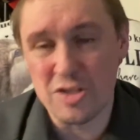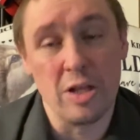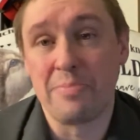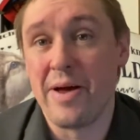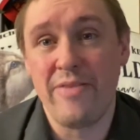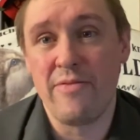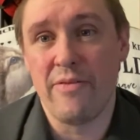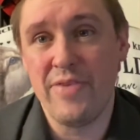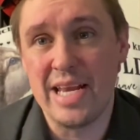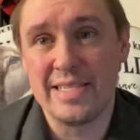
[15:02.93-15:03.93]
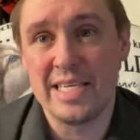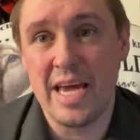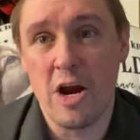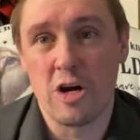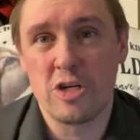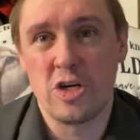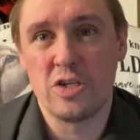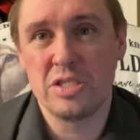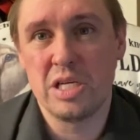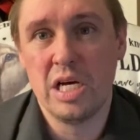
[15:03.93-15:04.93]
They're like my favorite fantasy
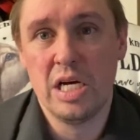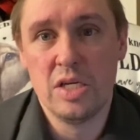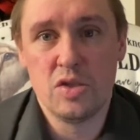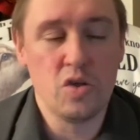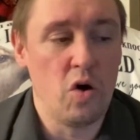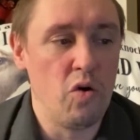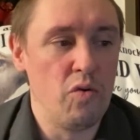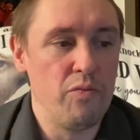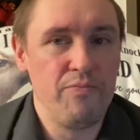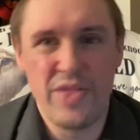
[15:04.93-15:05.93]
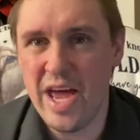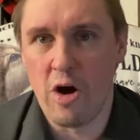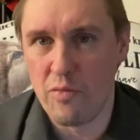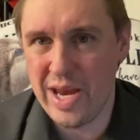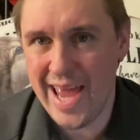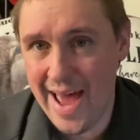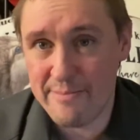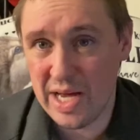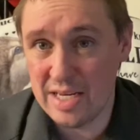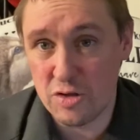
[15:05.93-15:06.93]
characters, so they already had
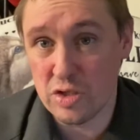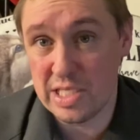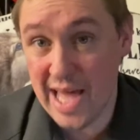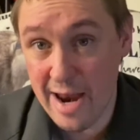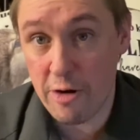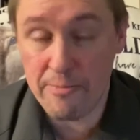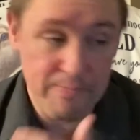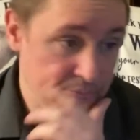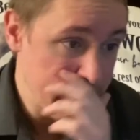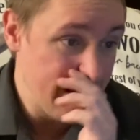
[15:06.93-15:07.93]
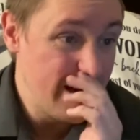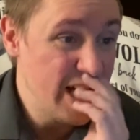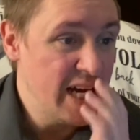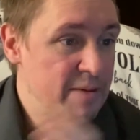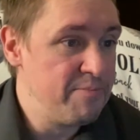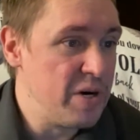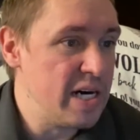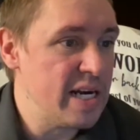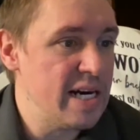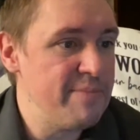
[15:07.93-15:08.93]
my interest there,
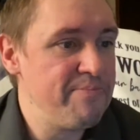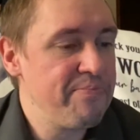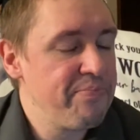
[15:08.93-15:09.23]
but.